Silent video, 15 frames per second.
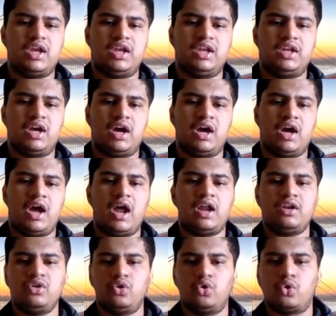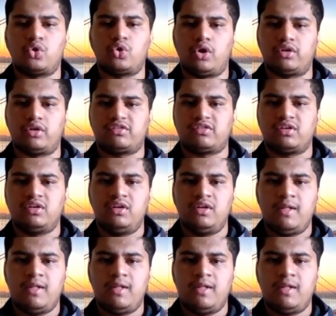area, and low cost.